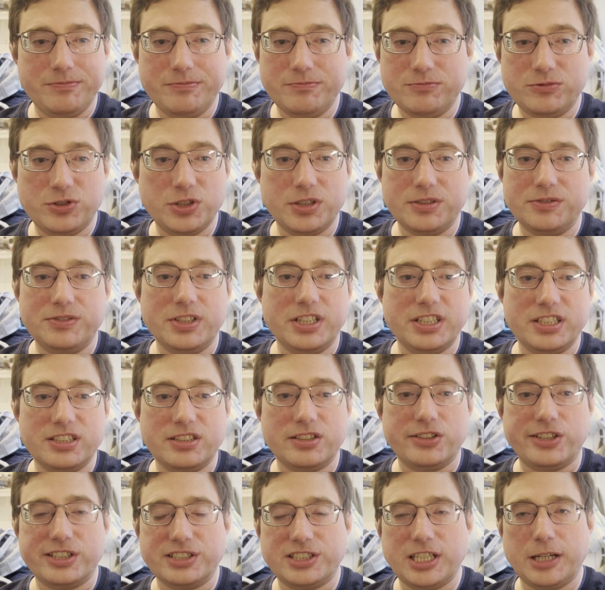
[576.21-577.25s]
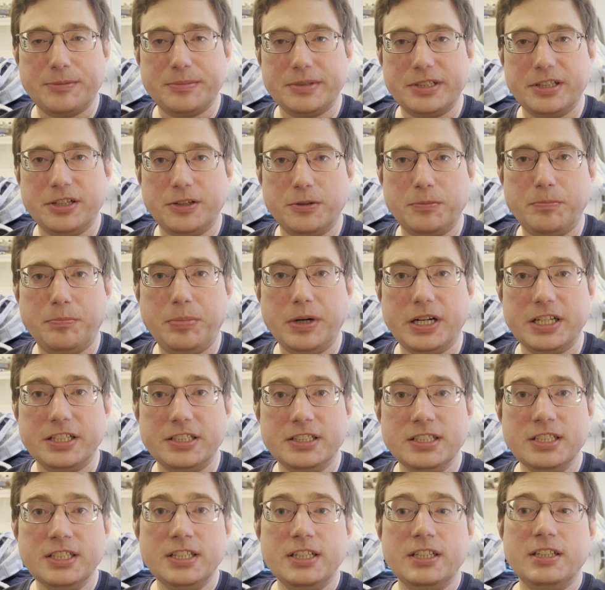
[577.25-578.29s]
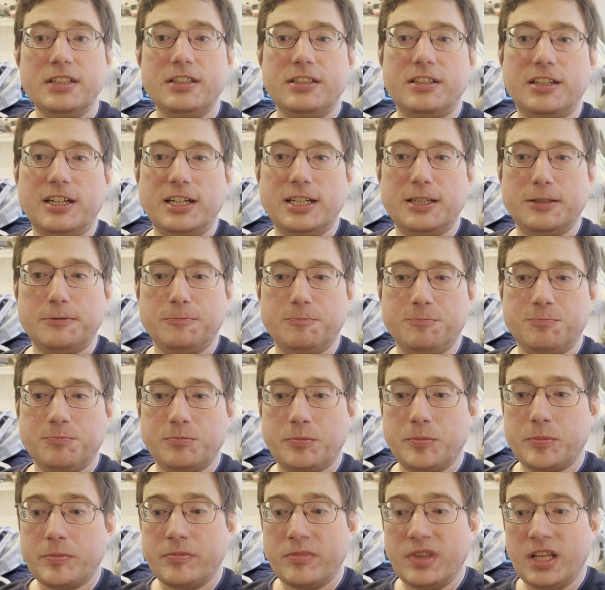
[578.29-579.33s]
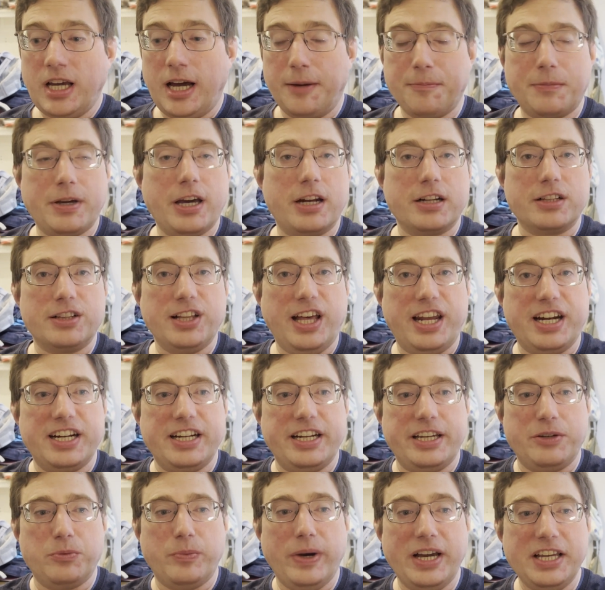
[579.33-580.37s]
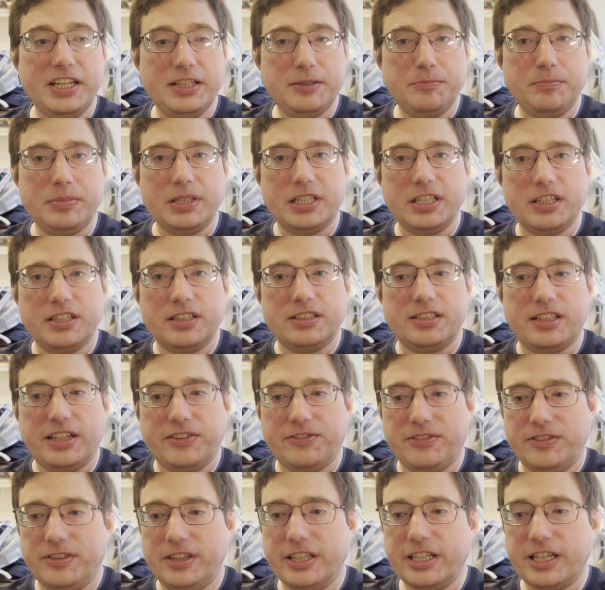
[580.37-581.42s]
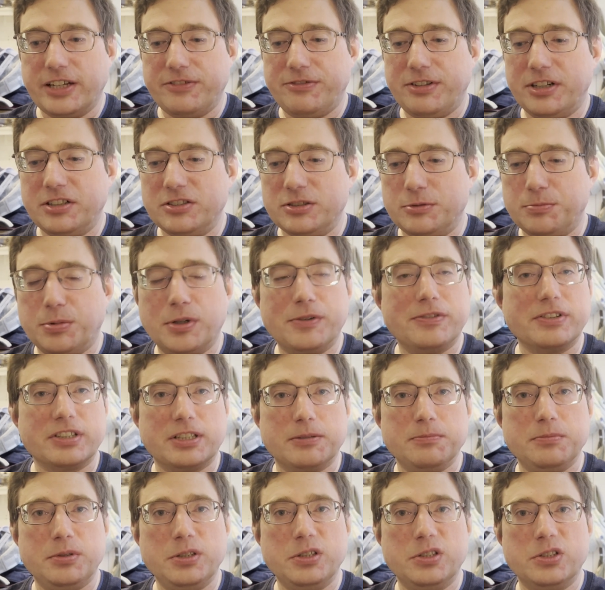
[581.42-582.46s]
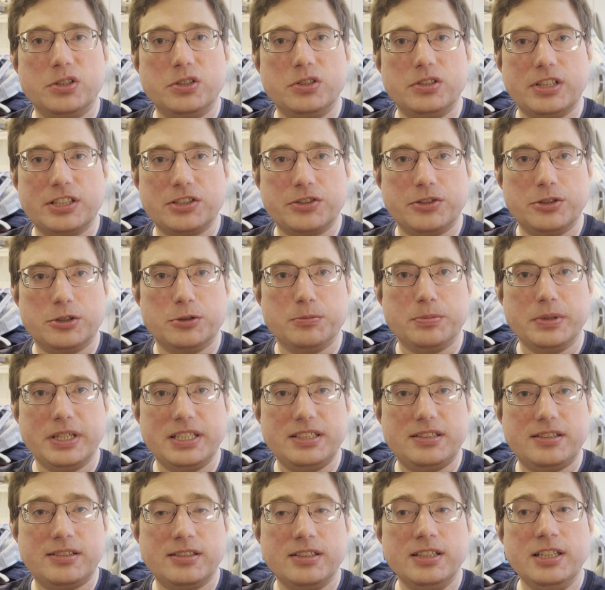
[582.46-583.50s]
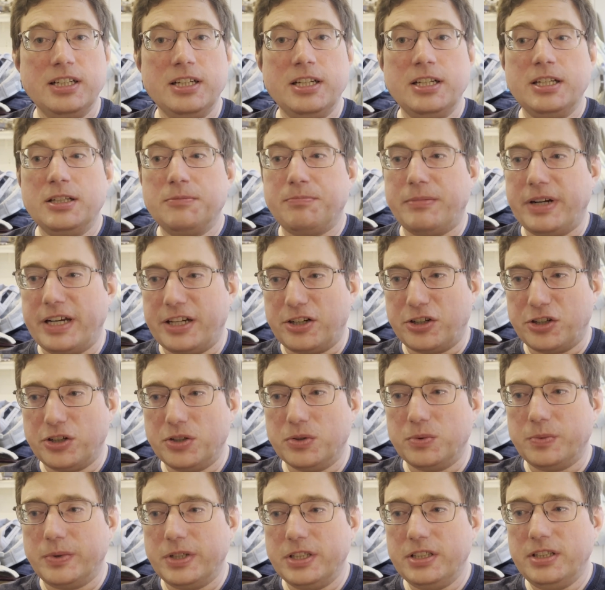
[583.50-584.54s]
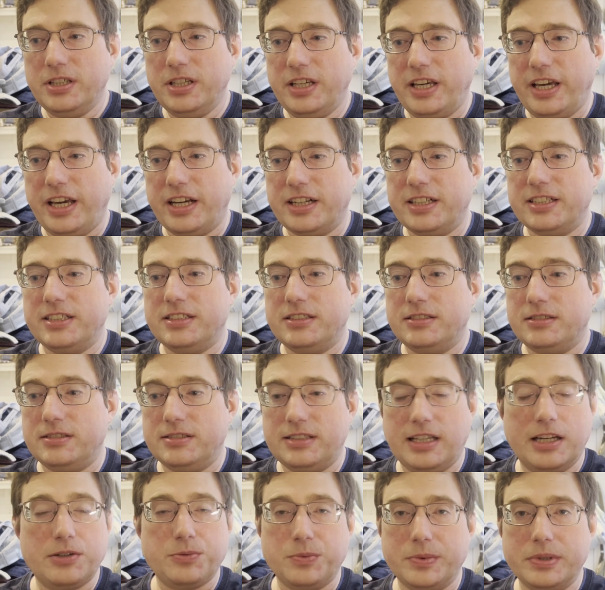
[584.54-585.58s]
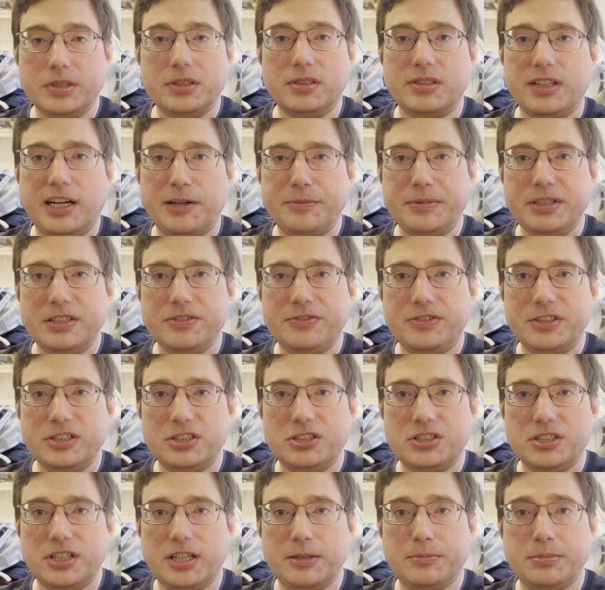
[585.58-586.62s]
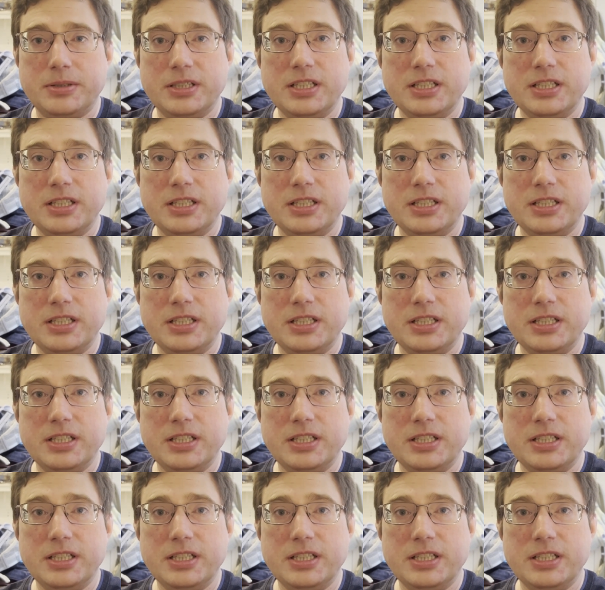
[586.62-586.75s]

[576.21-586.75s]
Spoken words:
should have done this a long time ago, but I'm kind of glad I waited, because I think I found the perfect computer that's going to replace my current one, and that will allow me to finish up